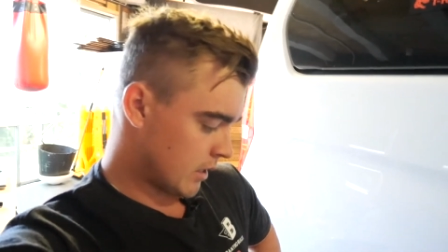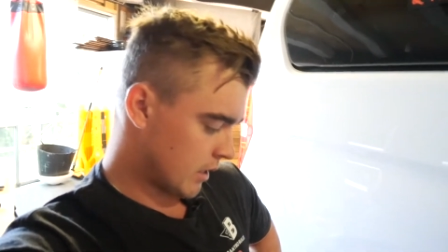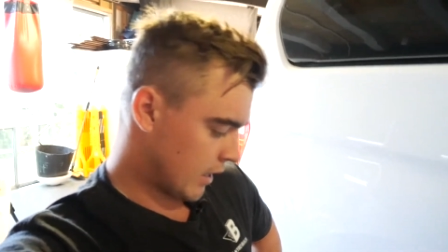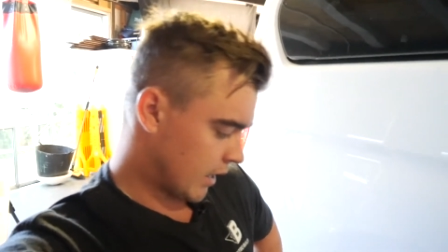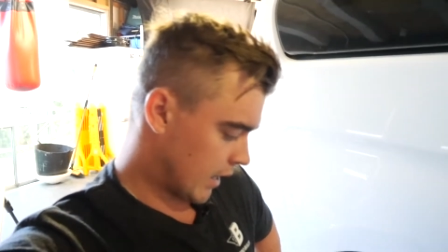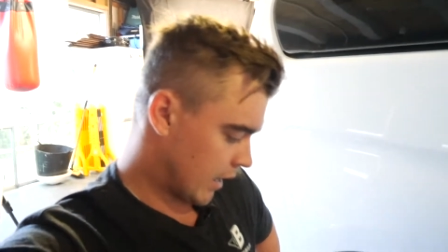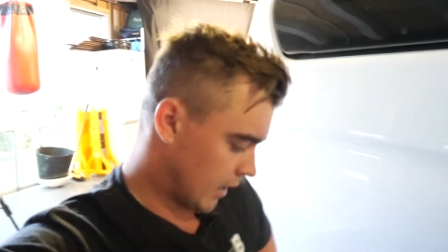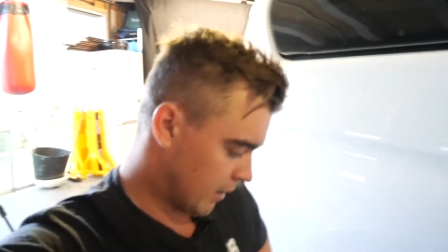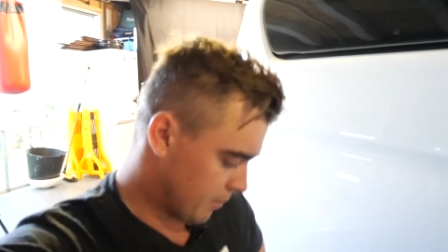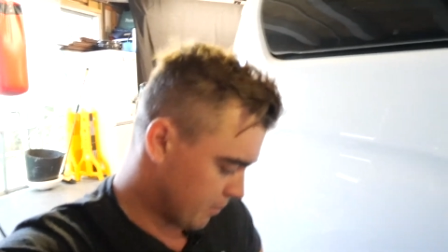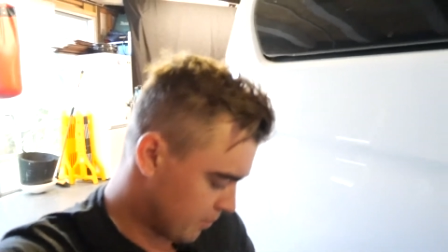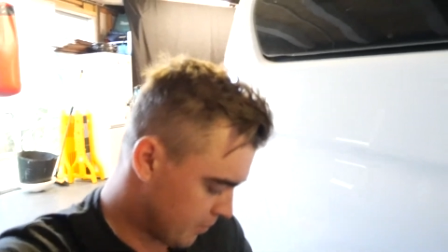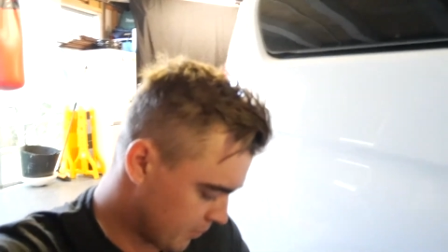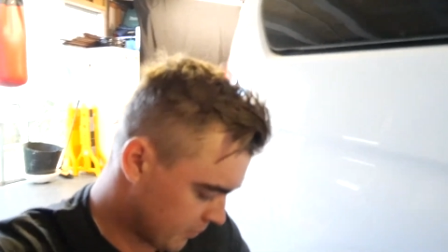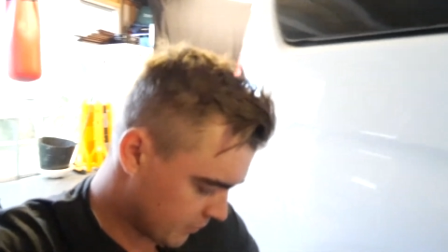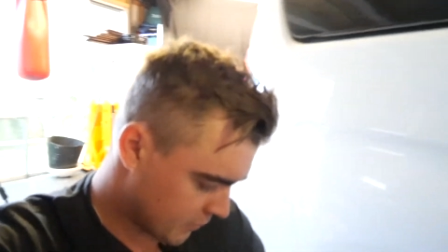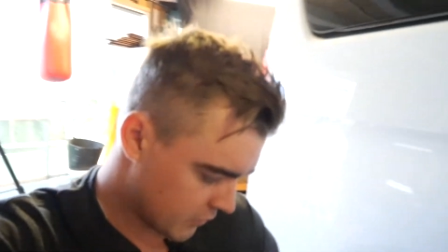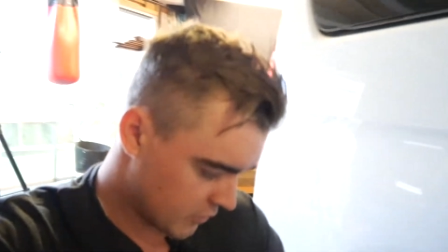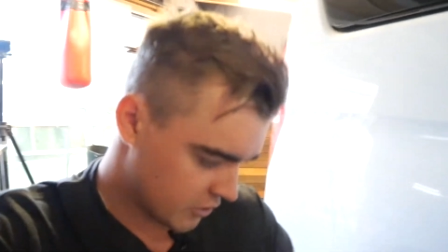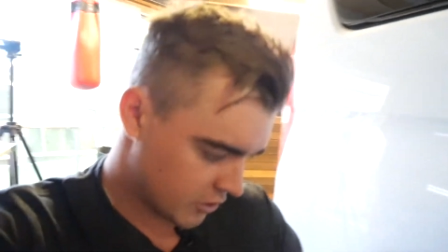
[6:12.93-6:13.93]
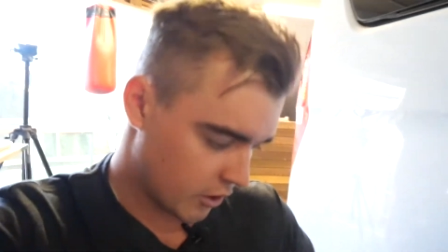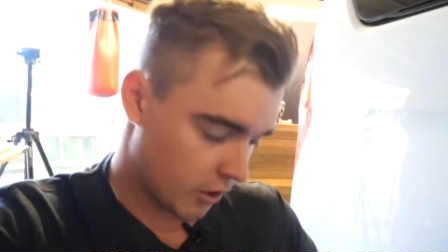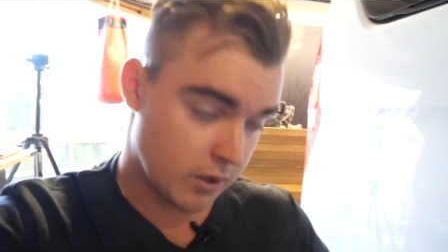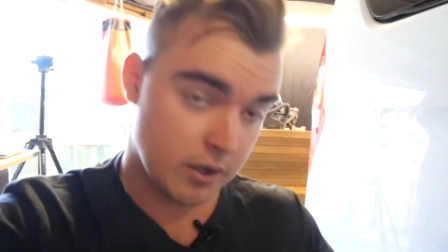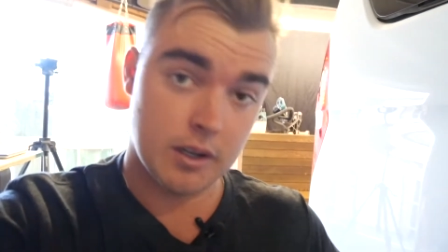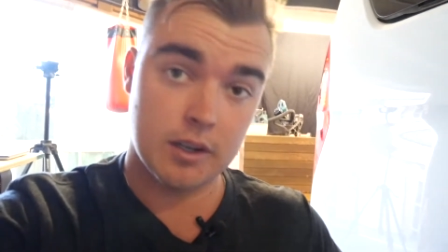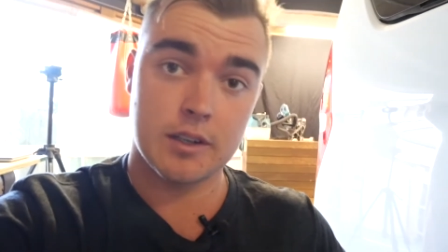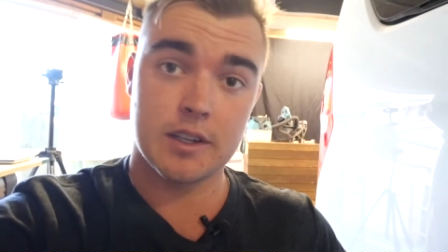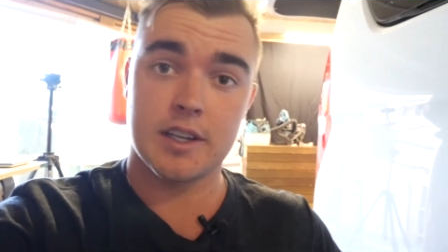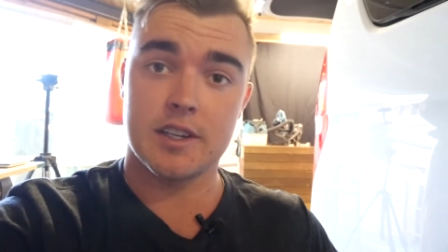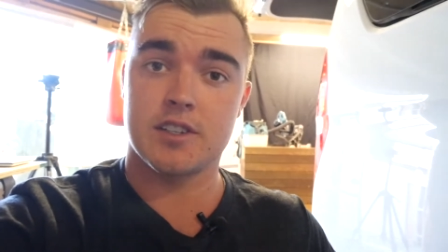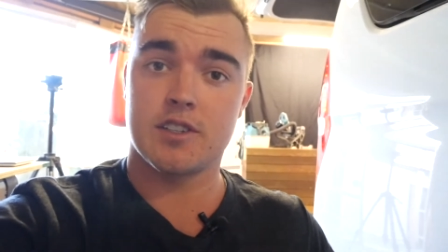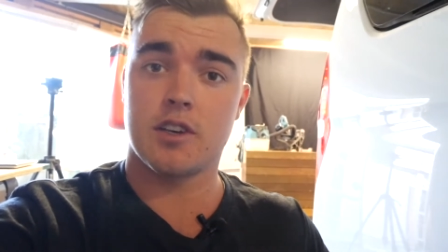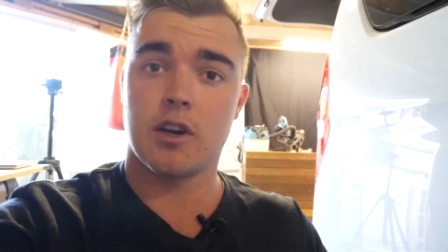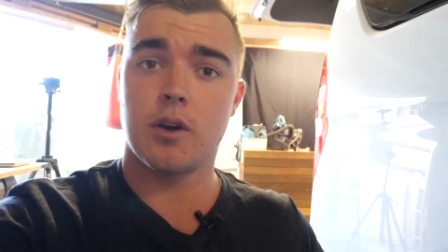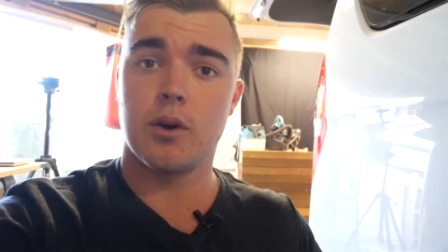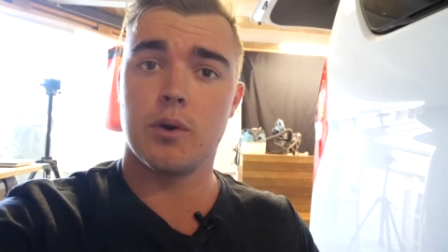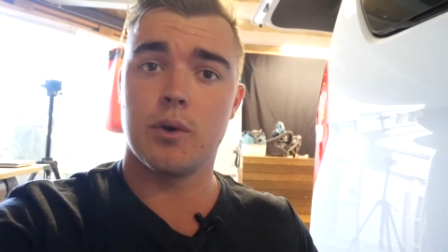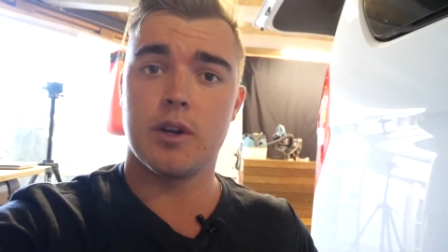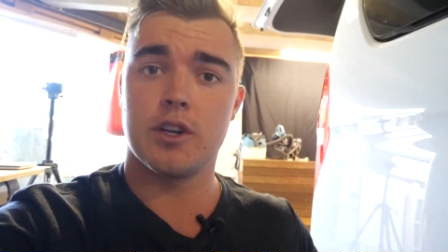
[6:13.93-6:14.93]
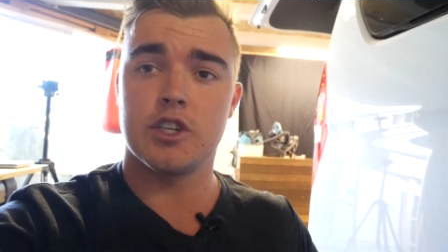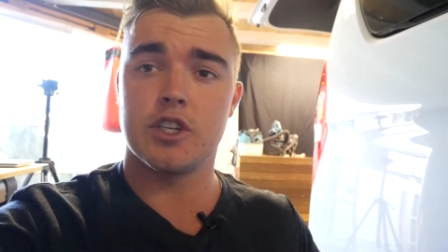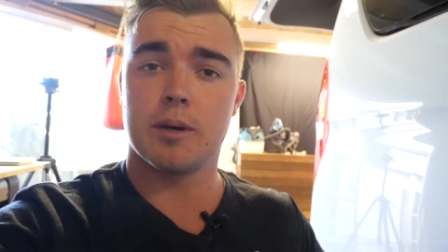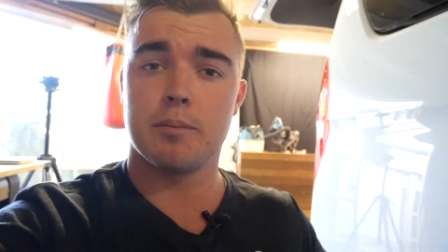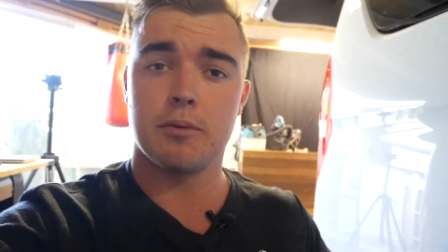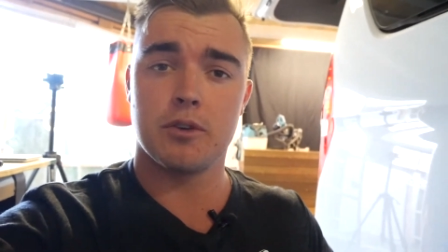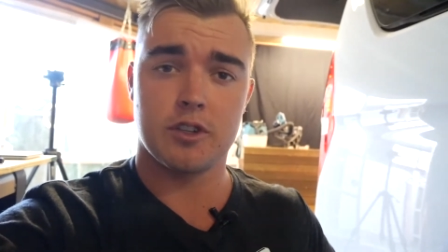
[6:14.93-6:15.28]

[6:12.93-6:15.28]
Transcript: Um, so let's go and jump